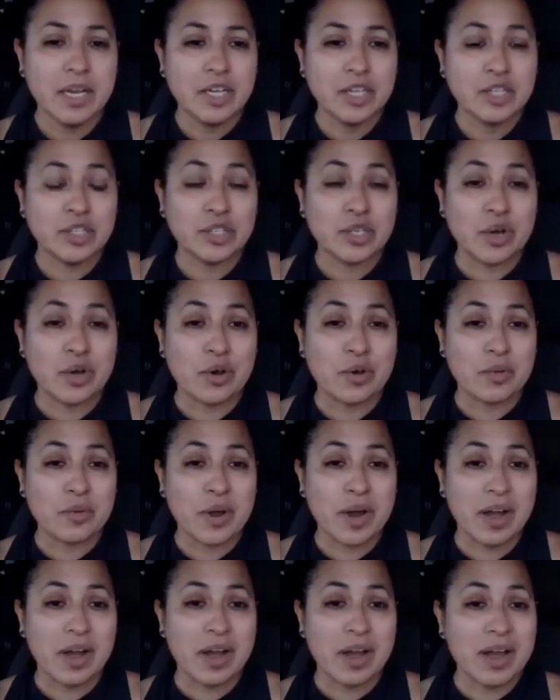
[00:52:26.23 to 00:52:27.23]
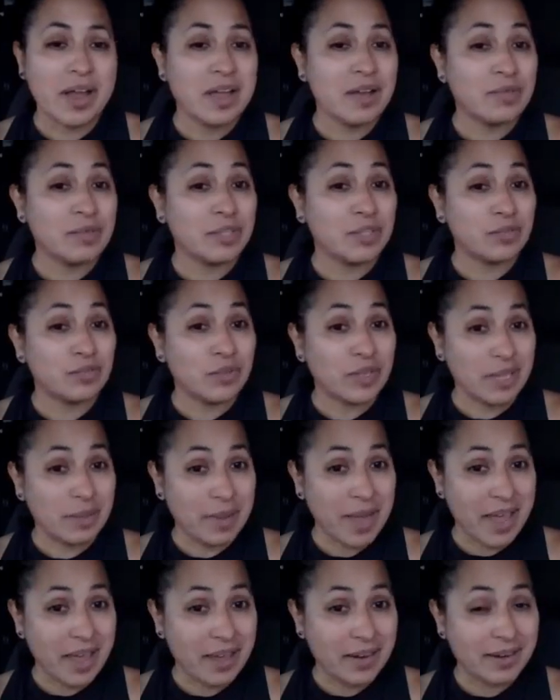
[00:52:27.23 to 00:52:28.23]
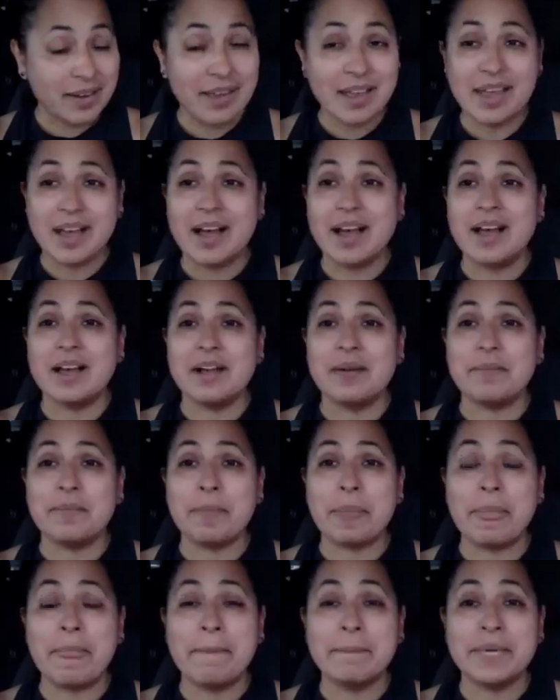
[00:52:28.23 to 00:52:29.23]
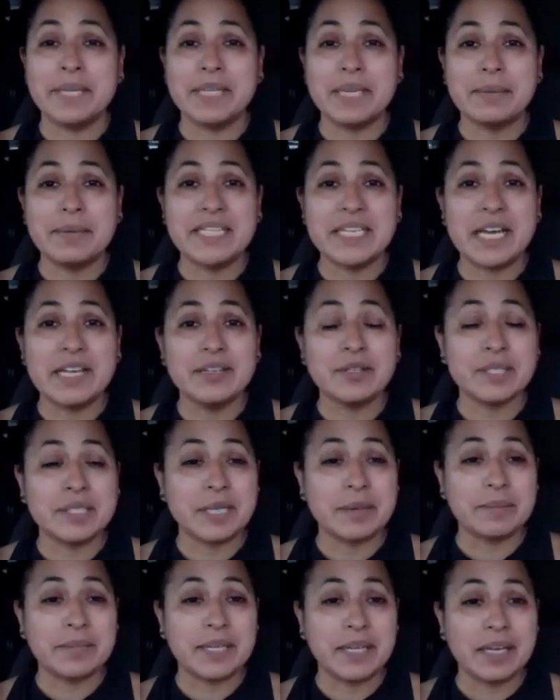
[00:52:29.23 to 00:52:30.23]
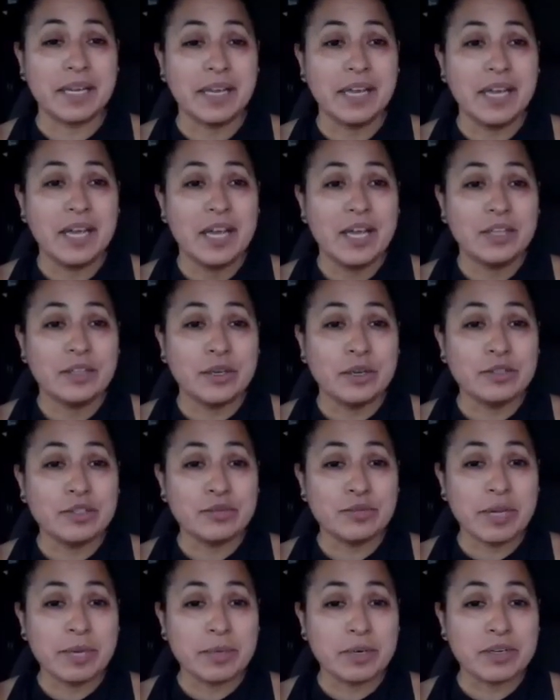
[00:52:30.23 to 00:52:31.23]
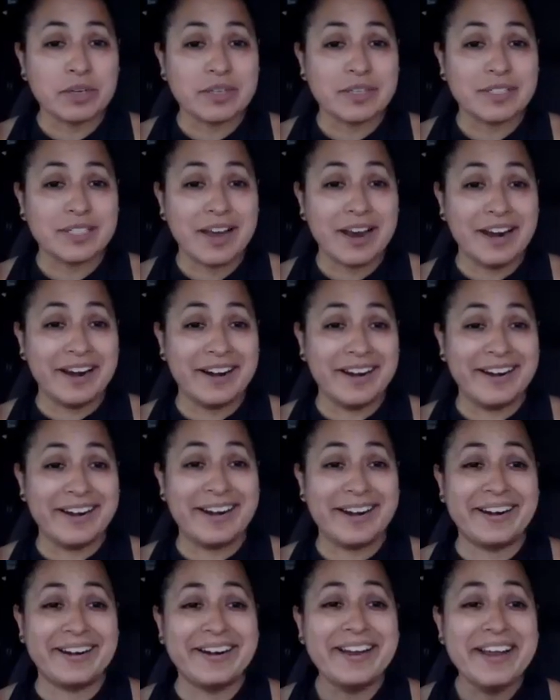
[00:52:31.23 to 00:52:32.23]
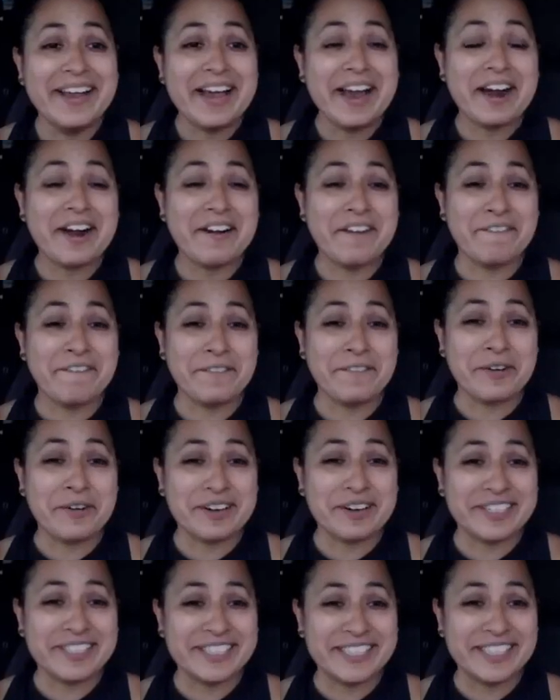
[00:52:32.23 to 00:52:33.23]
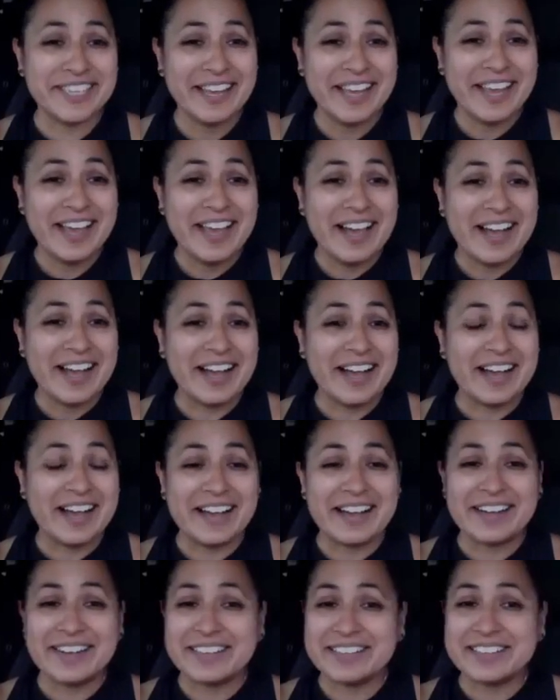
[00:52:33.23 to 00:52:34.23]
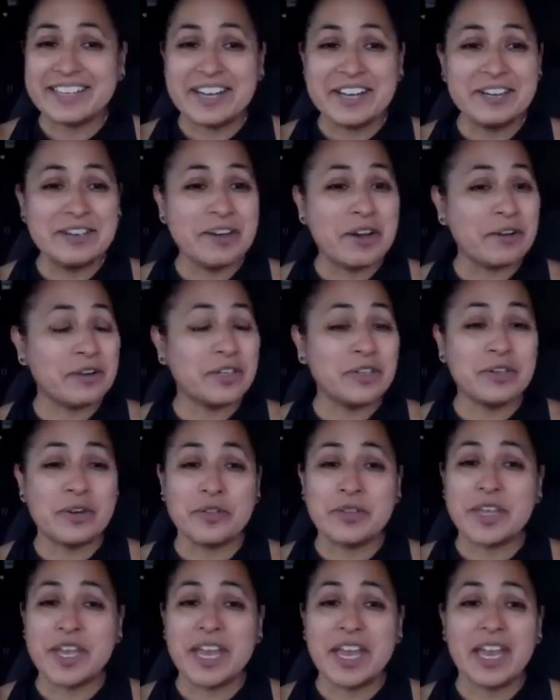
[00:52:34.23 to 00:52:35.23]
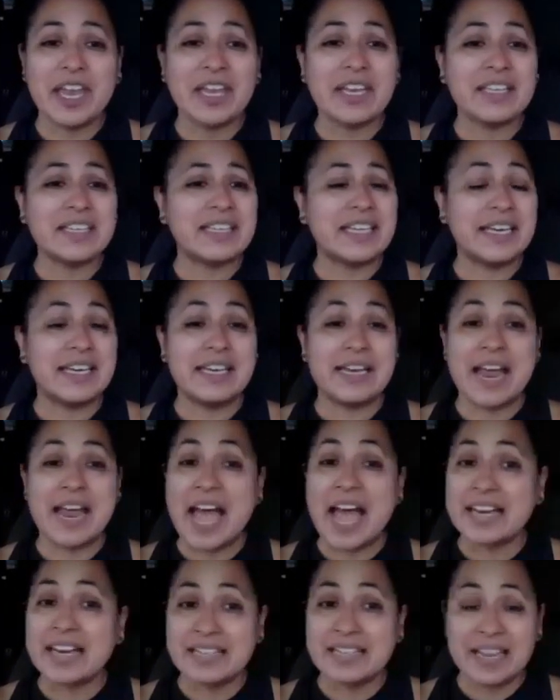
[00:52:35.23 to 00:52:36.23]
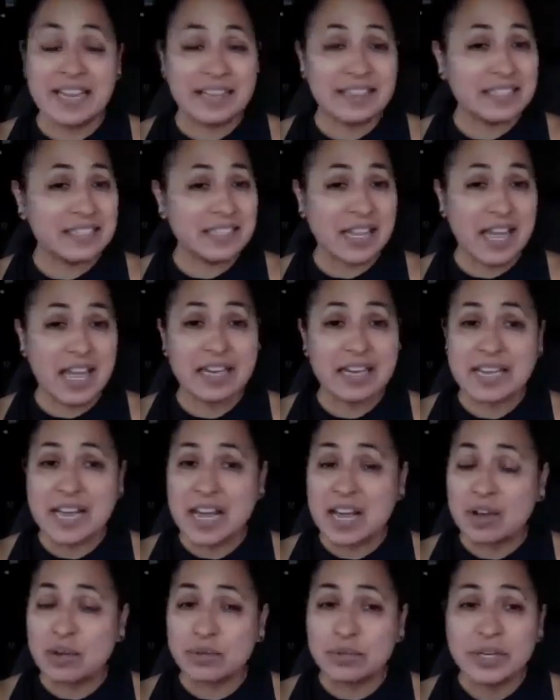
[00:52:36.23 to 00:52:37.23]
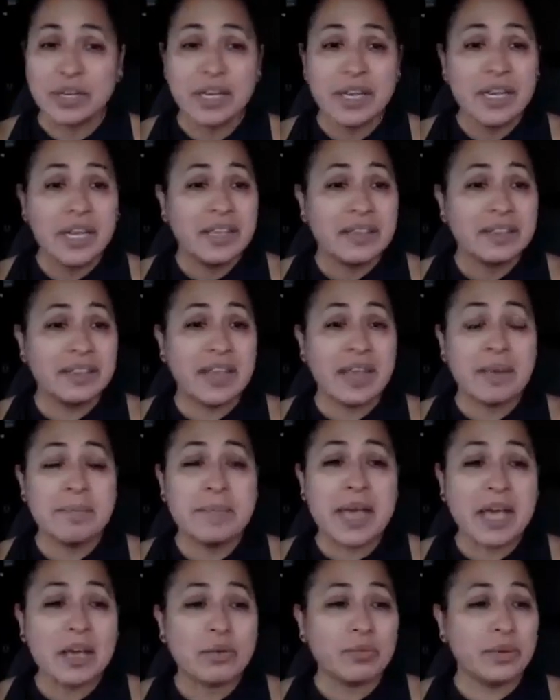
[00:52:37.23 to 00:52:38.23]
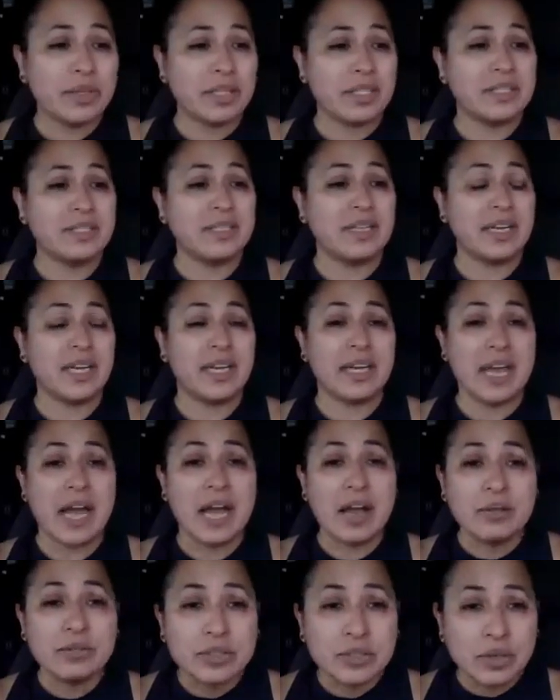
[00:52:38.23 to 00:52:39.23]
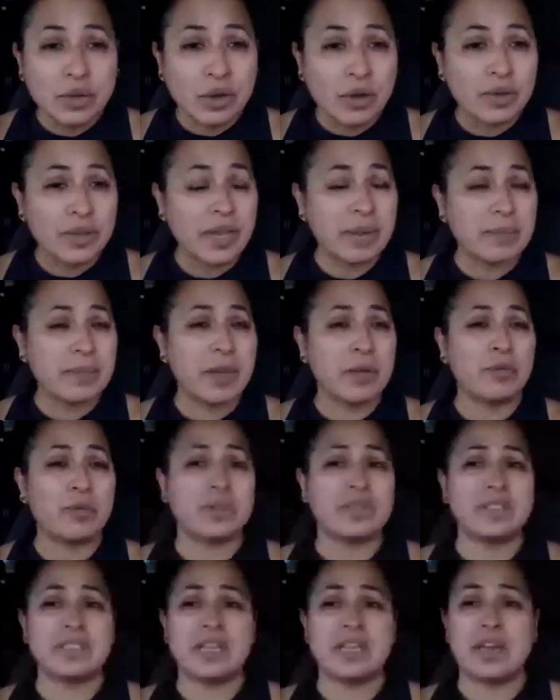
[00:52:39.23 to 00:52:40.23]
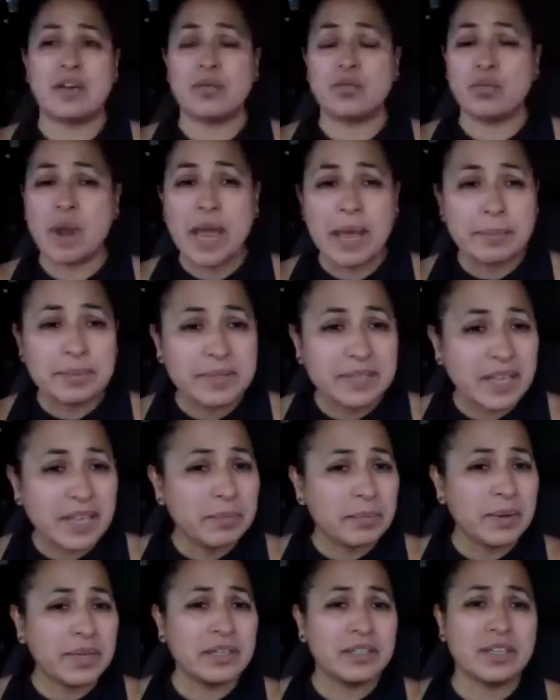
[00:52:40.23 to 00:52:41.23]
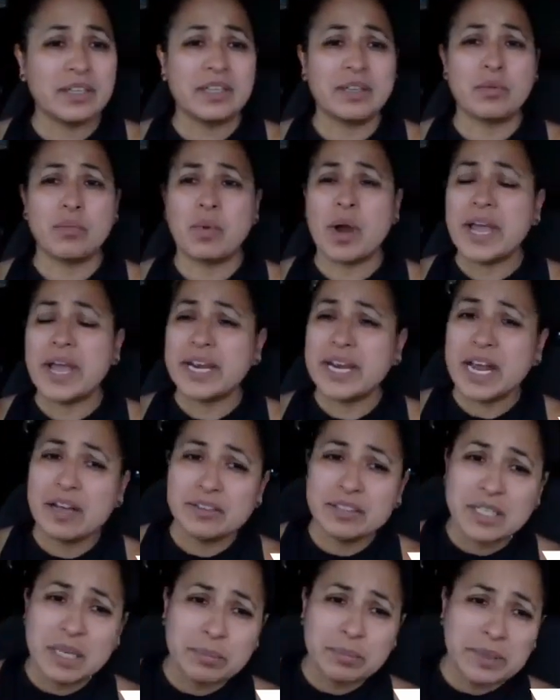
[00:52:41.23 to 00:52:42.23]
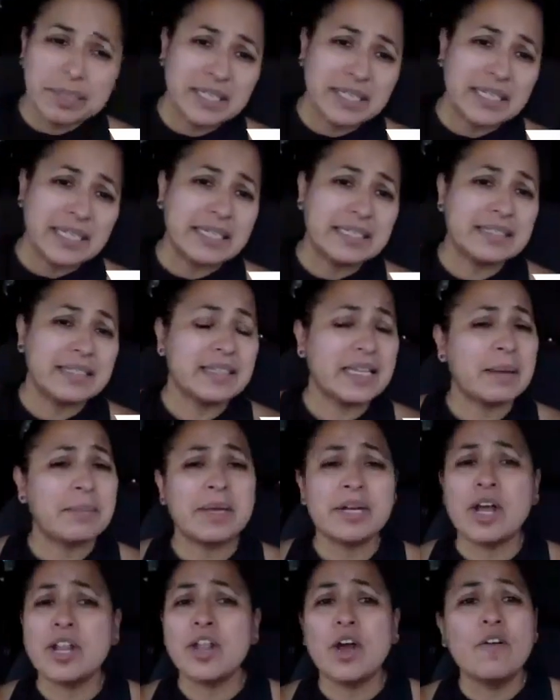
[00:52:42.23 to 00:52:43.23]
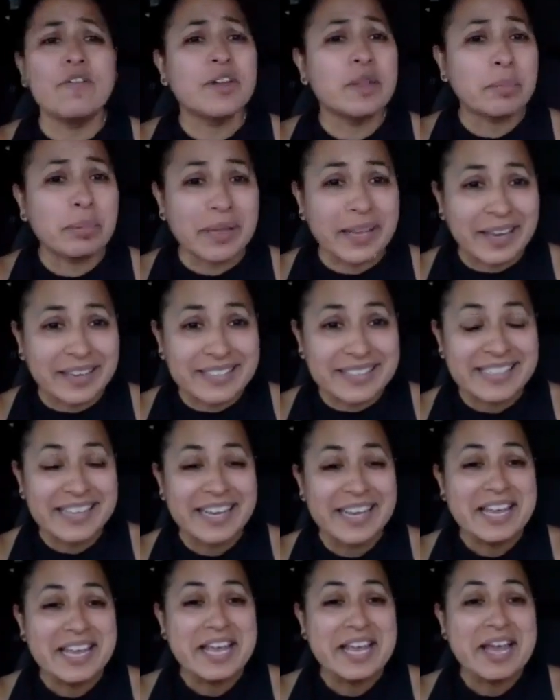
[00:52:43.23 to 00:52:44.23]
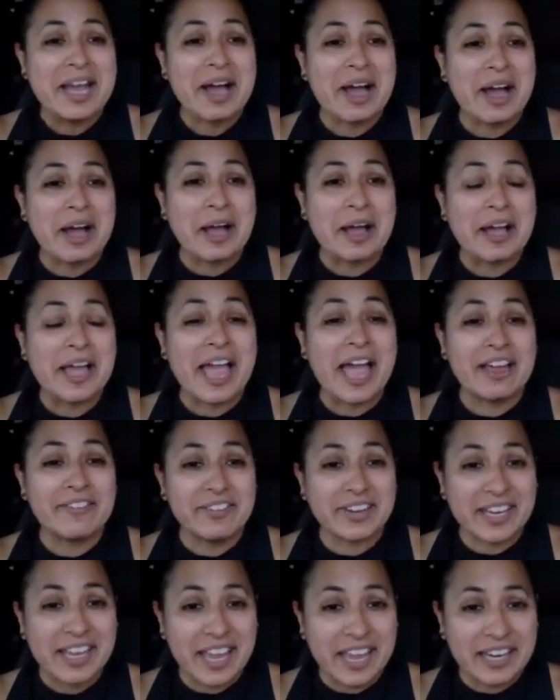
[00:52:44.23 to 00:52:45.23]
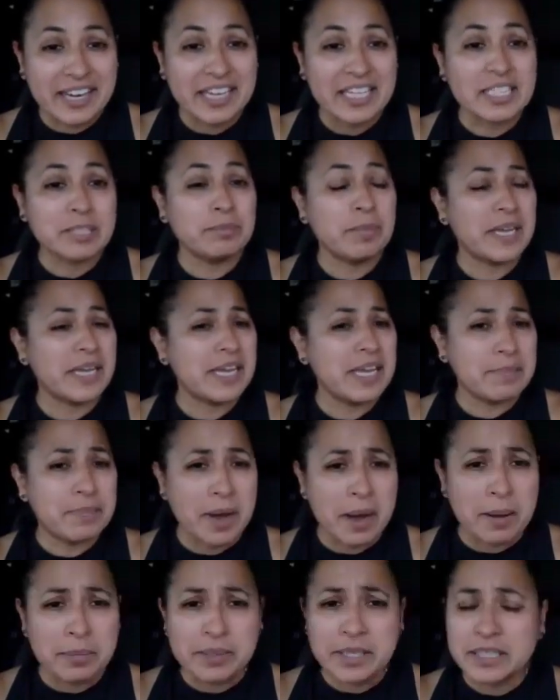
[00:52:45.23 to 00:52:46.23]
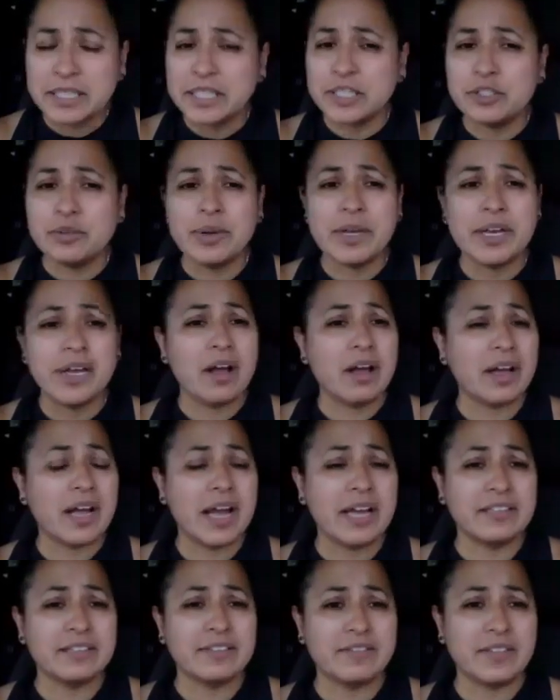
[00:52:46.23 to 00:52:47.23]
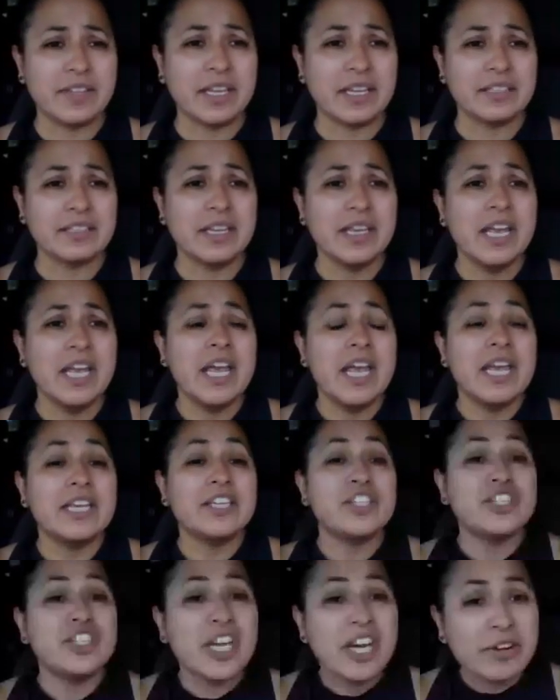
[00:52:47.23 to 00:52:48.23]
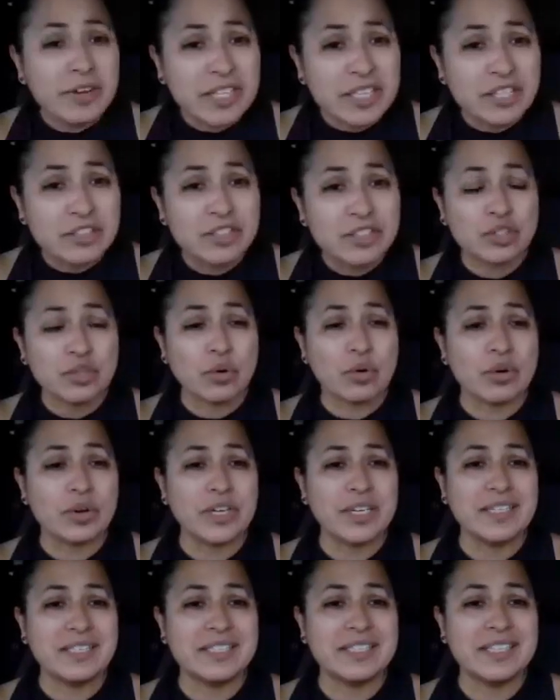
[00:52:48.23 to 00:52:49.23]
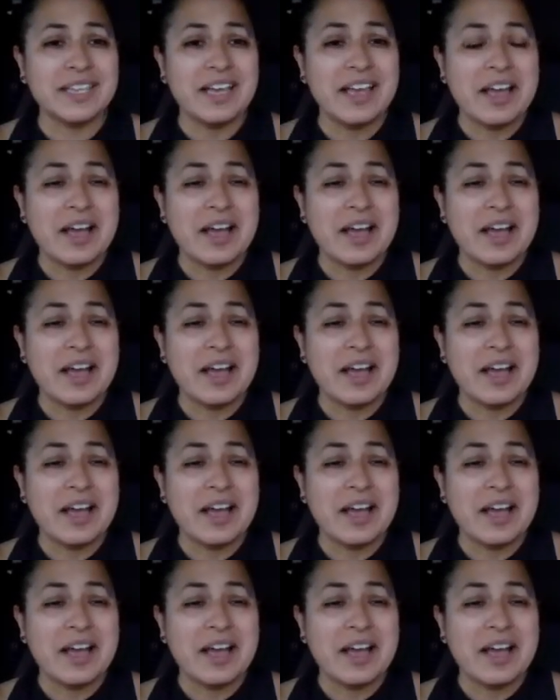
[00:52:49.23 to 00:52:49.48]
So it was really bad. But let me tell you something. Those dreamers are force unknown. You know, they did not take this lying down. They met with city council. They met with set reps. They've been to the White House. They've been to DC. They've been all over the place, advocating, speaking publicly, doing all kinds of things, sharing their stories